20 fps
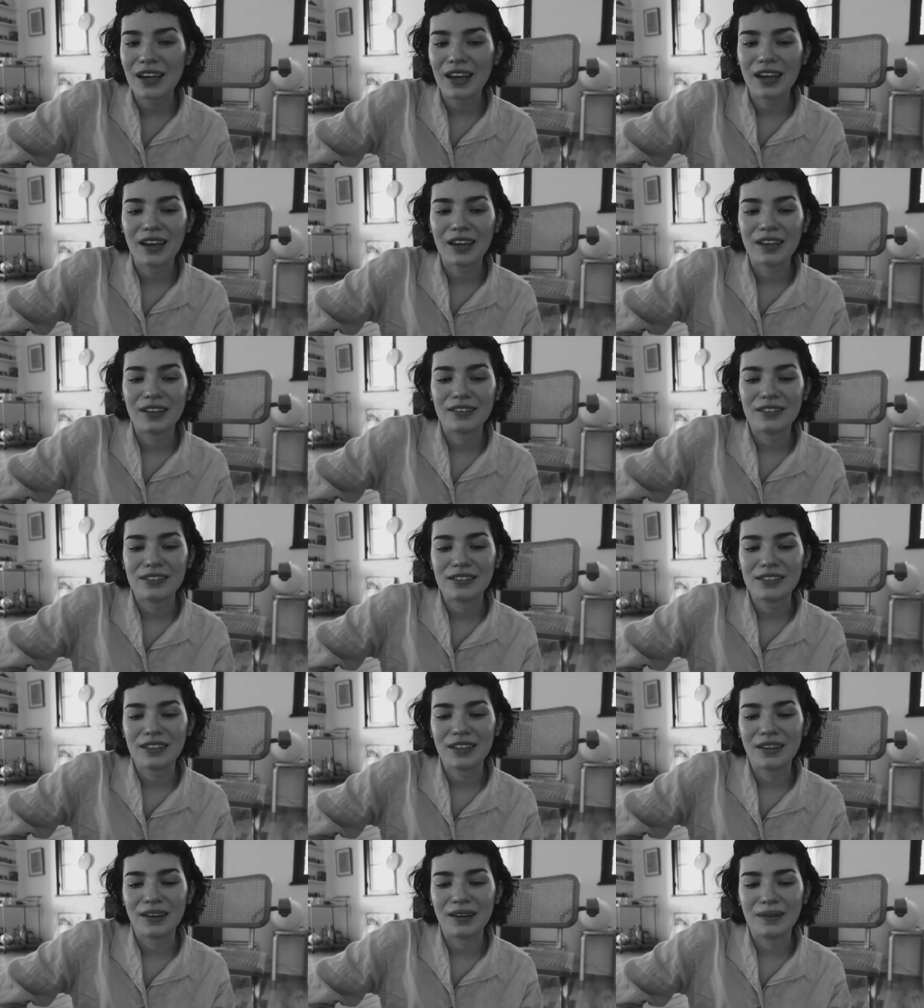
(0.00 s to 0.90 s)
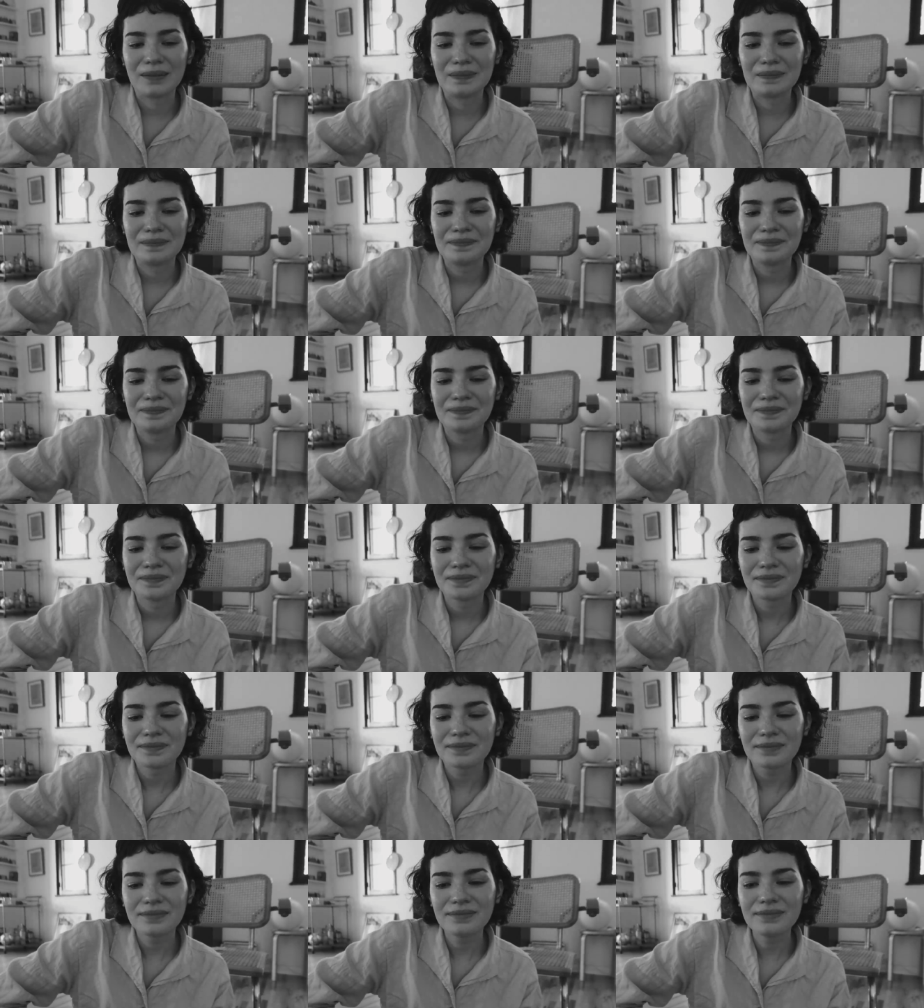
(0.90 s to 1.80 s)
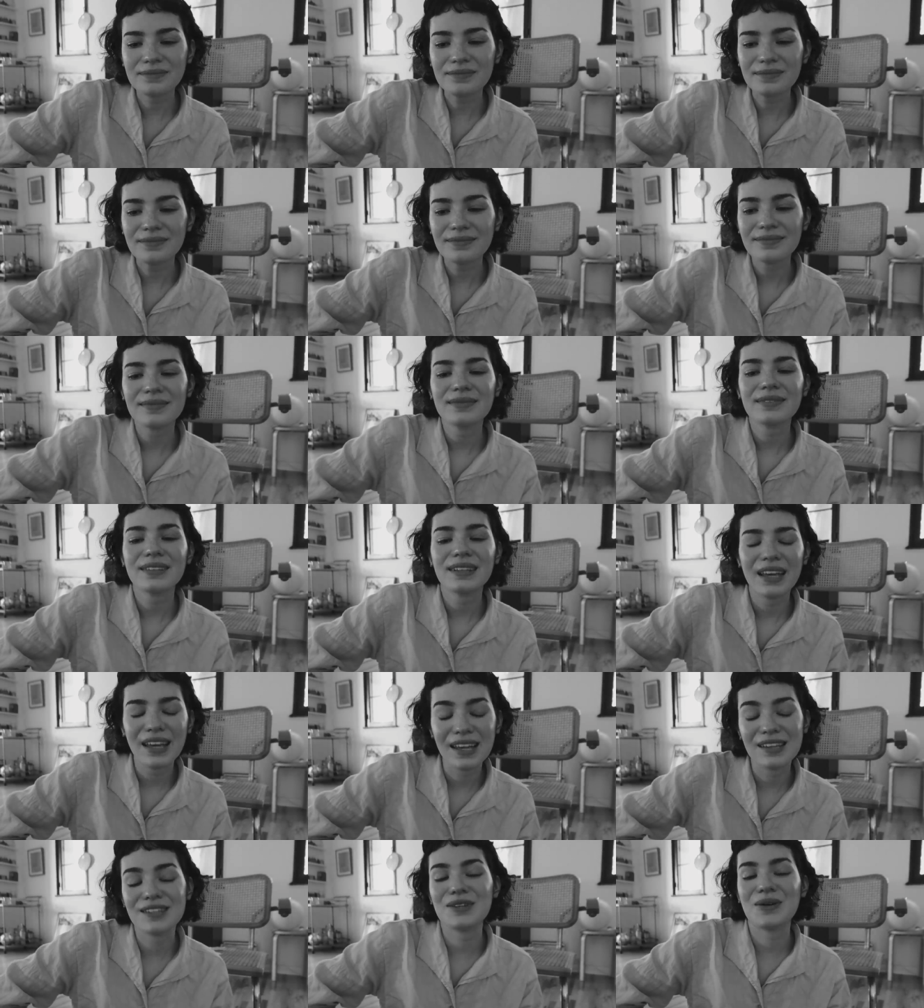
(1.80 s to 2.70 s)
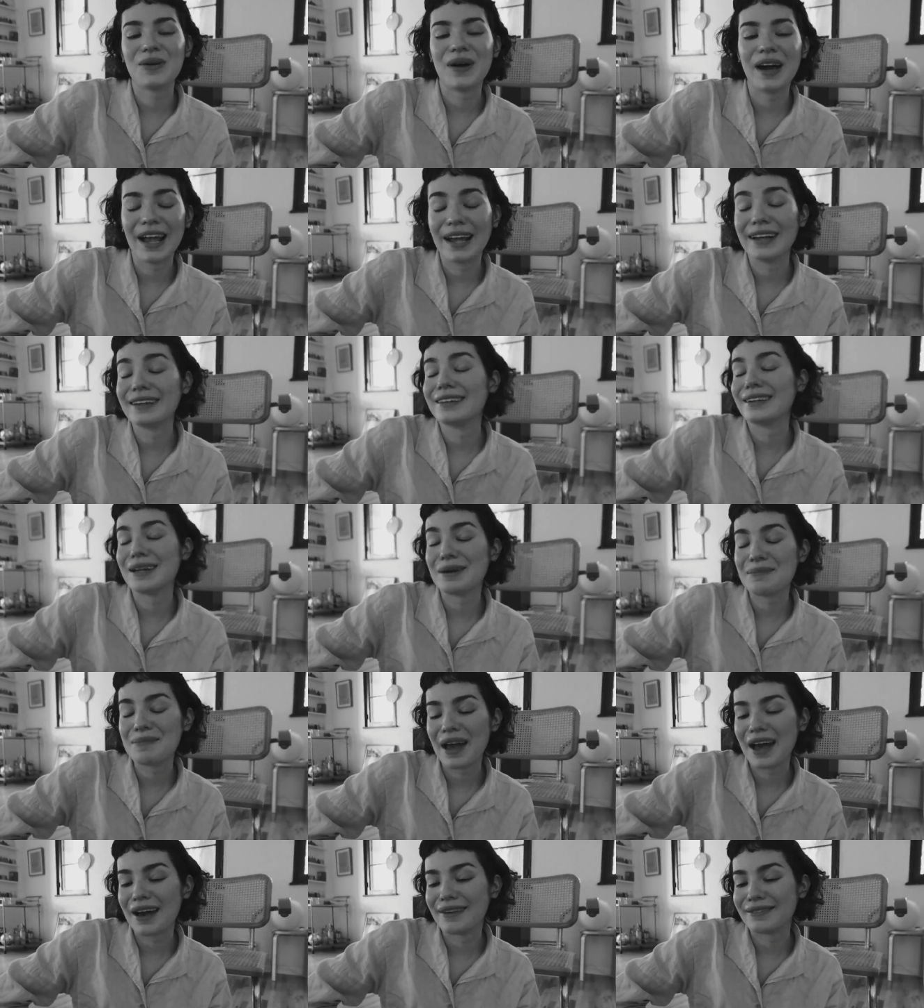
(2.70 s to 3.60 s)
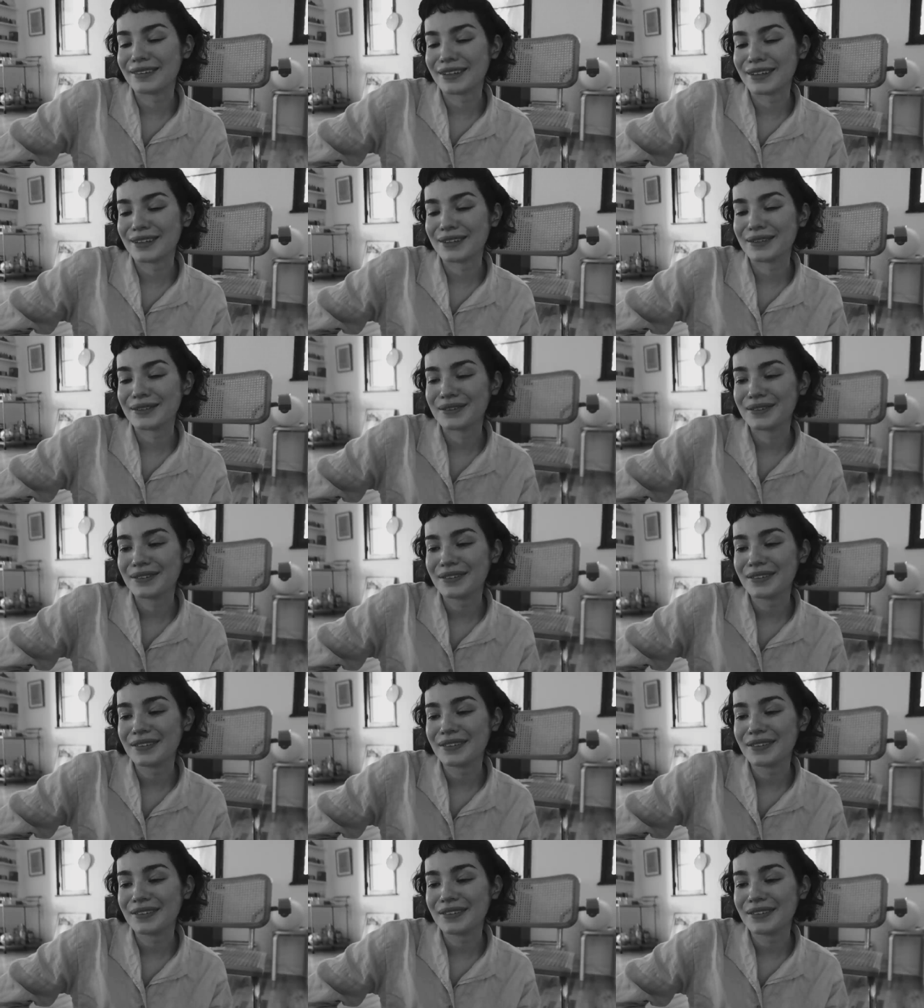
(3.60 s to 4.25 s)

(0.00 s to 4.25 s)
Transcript: And so I ended up having